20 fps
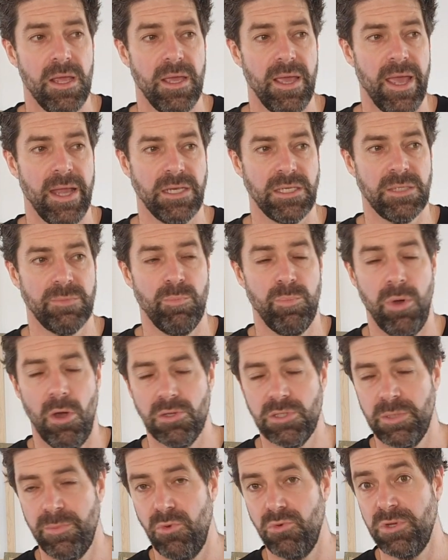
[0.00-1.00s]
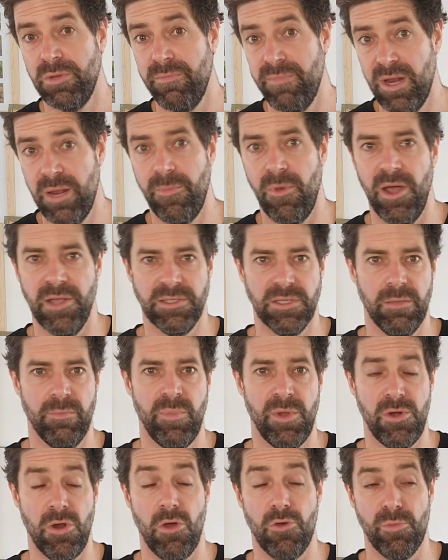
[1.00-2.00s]
It's possible to minimise it,
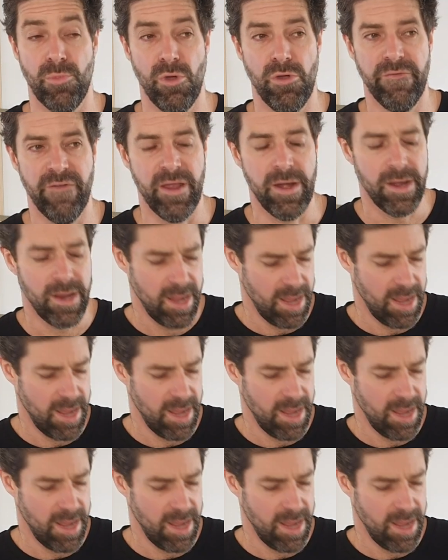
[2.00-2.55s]
but not remove it.